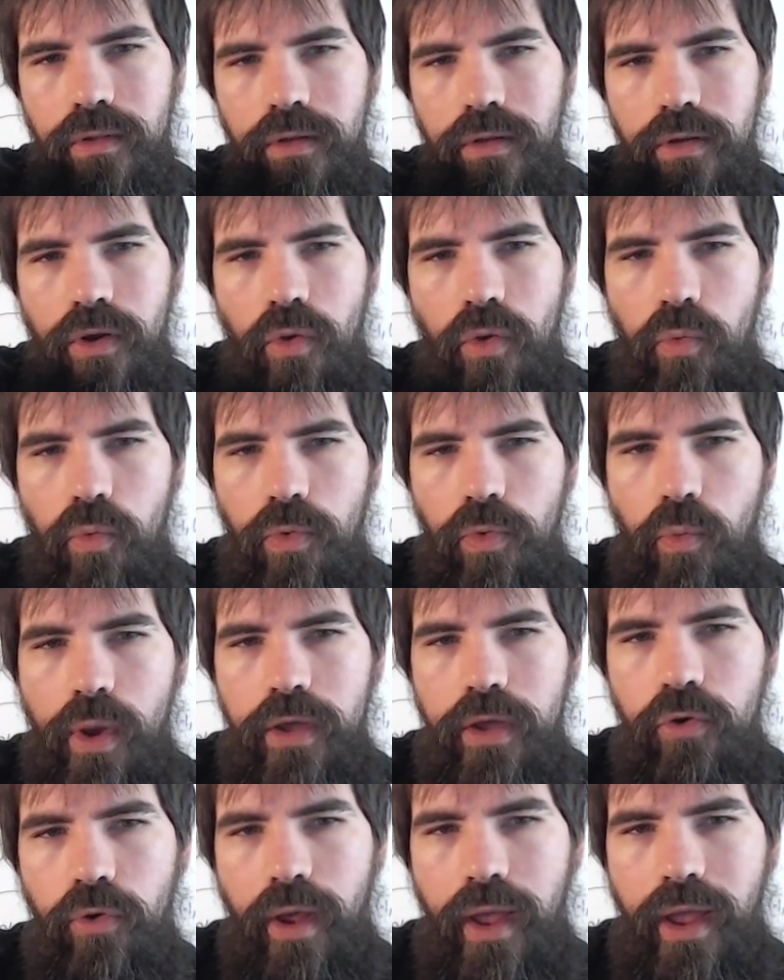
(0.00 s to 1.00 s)
the
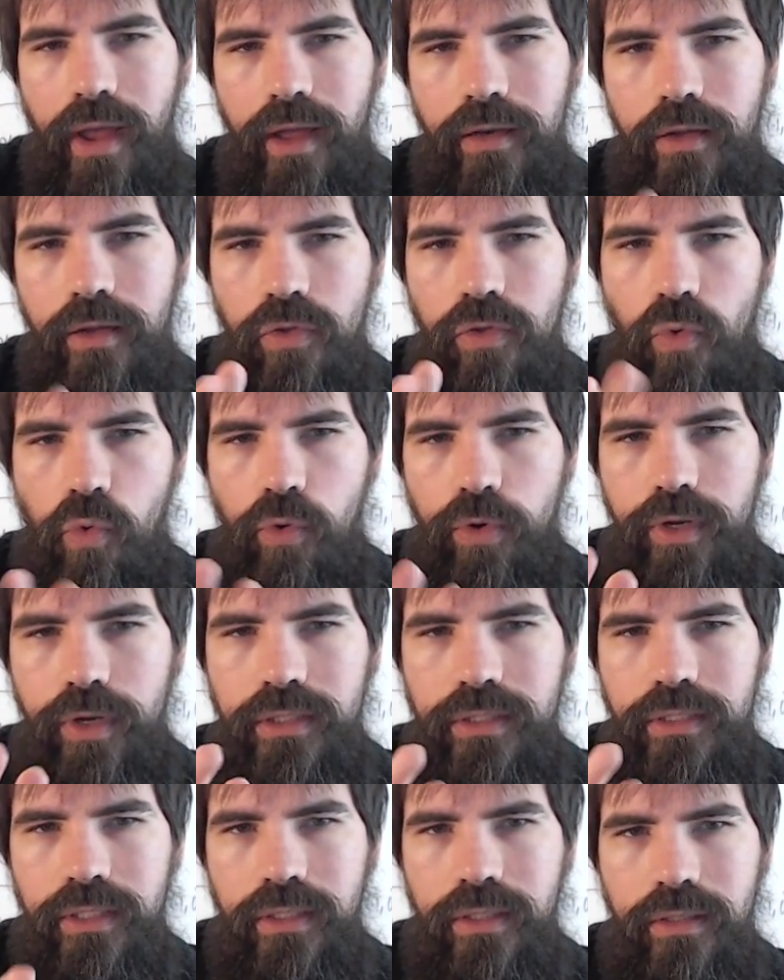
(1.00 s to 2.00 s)
way your hand is
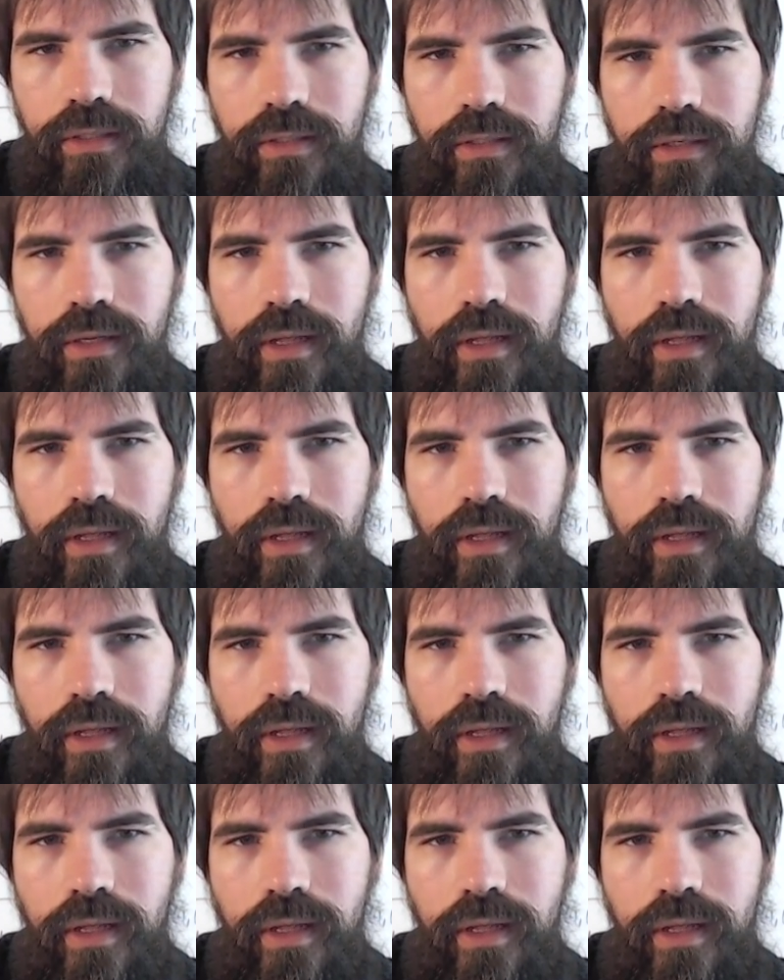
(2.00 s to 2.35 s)
oriented,